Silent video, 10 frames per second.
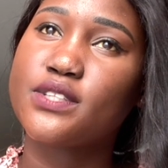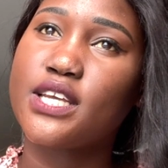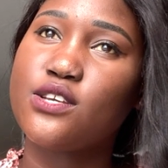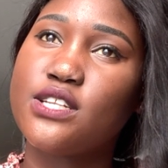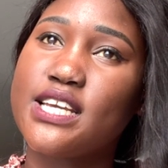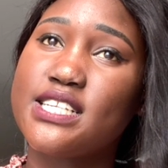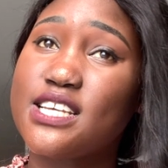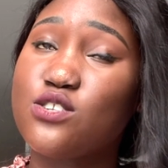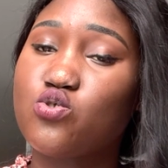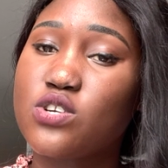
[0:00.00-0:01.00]
that you'd get
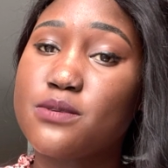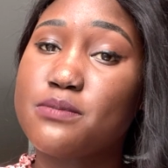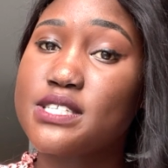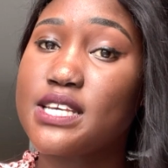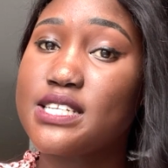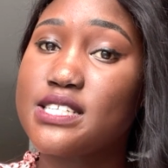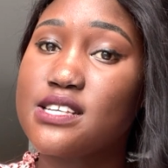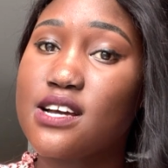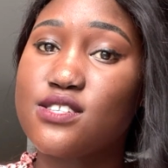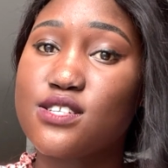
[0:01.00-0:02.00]
10 to 20%
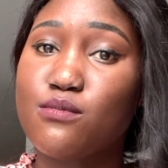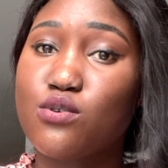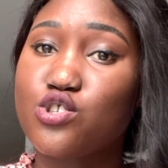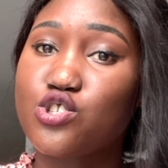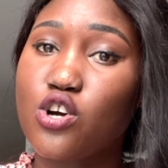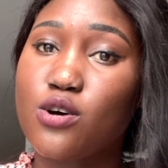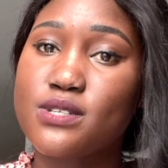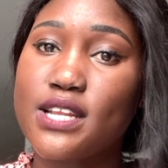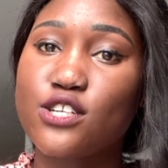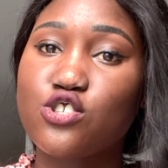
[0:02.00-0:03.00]
discounts in most
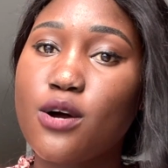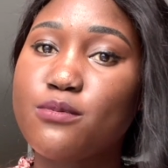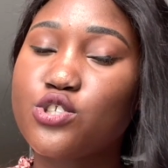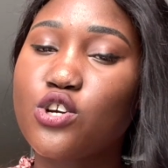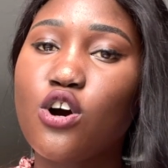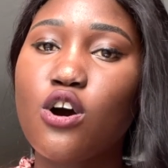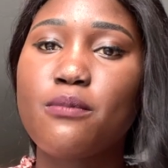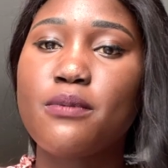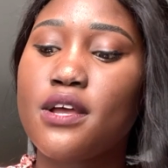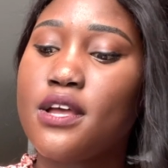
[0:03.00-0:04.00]
shops like Topshop,